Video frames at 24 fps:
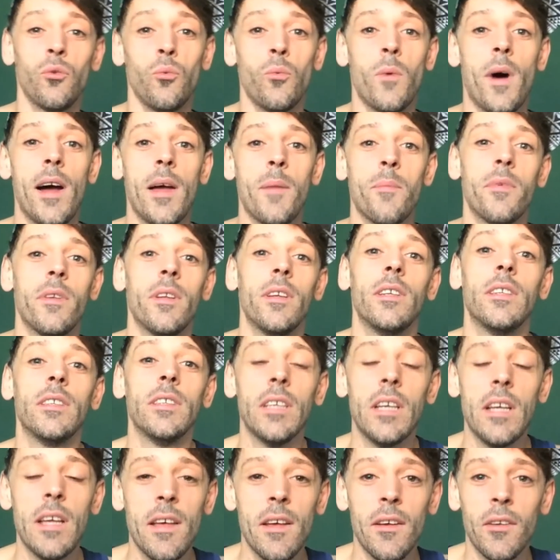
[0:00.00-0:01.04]
wipe the
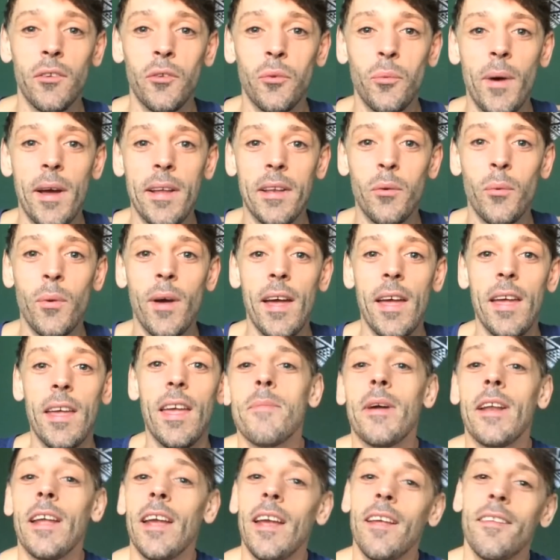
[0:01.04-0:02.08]
sweat away.
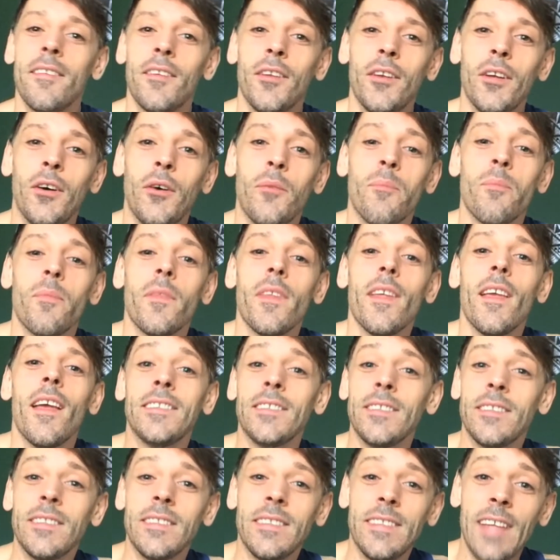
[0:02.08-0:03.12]
But I guess you know.
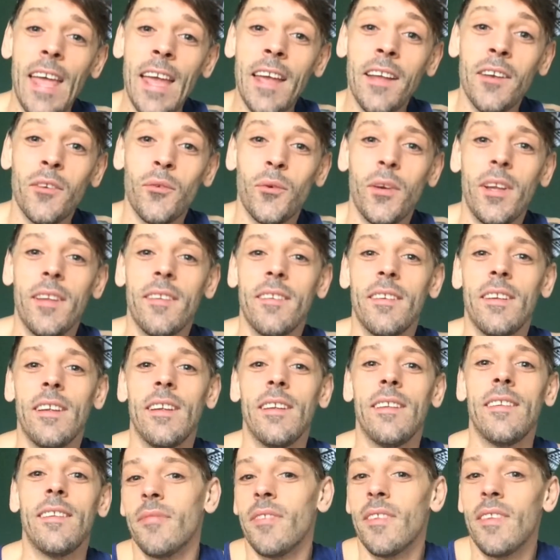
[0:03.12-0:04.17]
The second reason
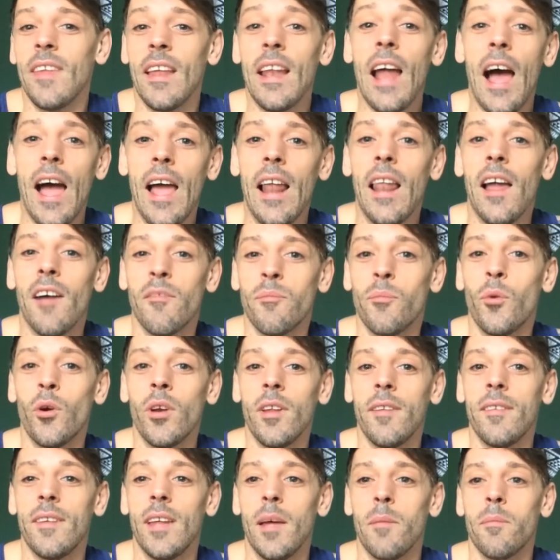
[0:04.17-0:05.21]
is that I love
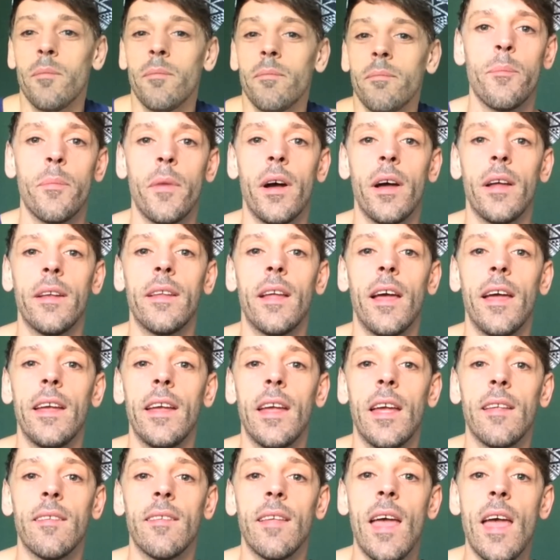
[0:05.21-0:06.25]
Bodystep. But I
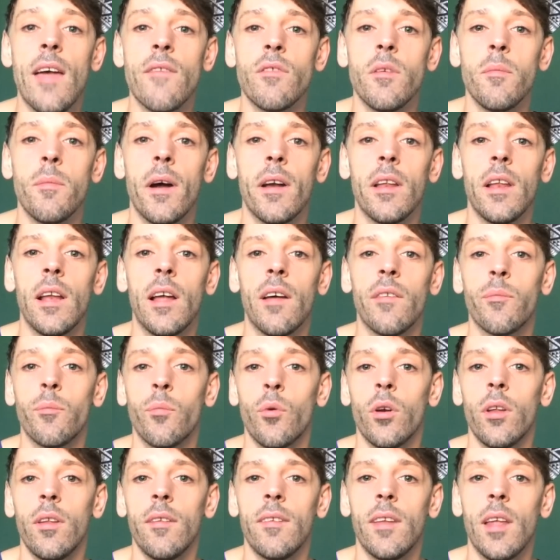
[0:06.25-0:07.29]
guess everybody loves
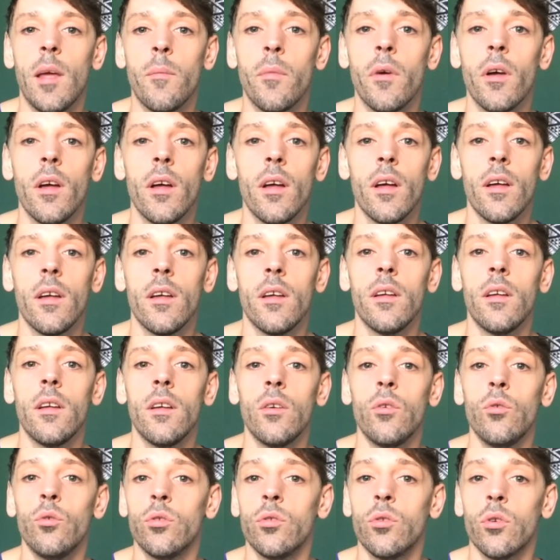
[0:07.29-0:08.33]
Bodystep
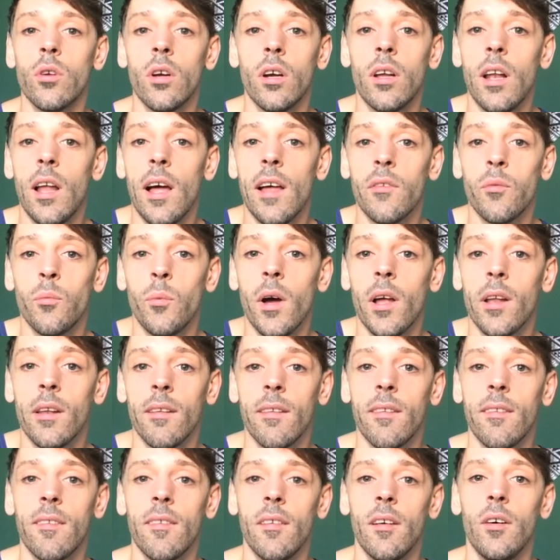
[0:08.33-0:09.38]
who took a class
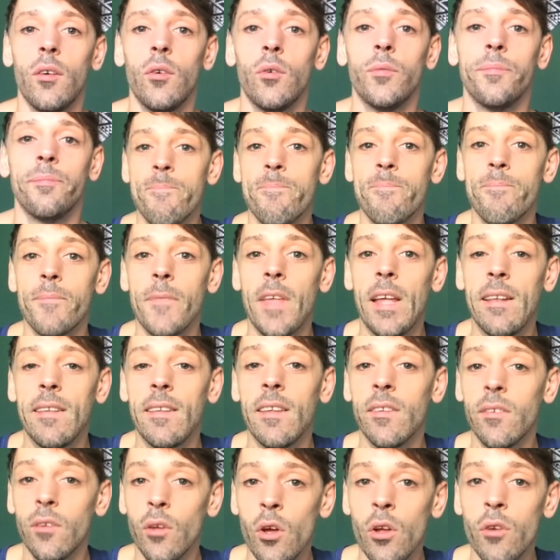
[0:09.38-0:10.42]
once. So, and
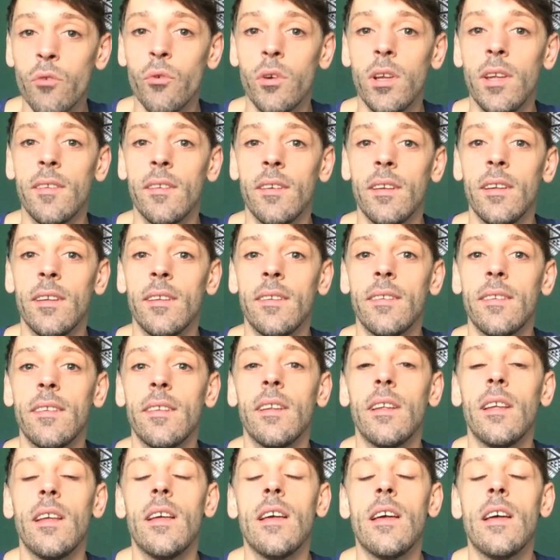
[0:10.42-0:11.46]
the third reason is
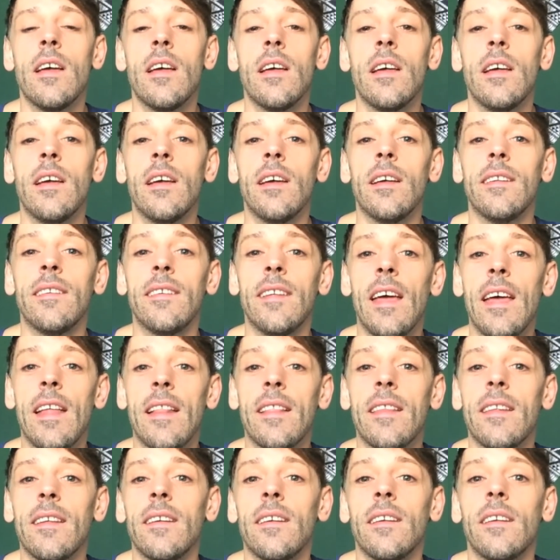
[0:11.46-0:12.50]

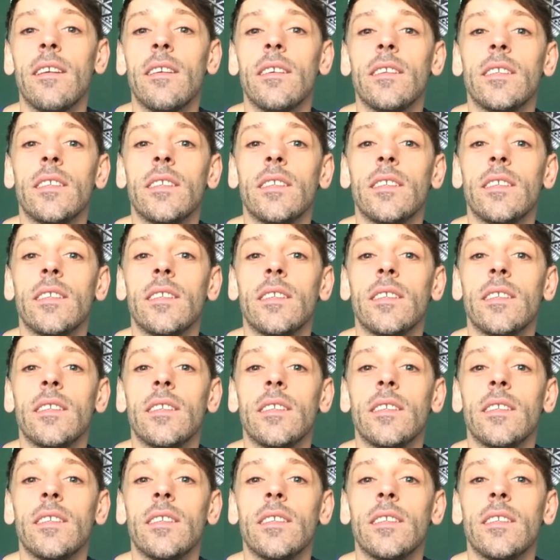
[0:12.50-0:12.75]
that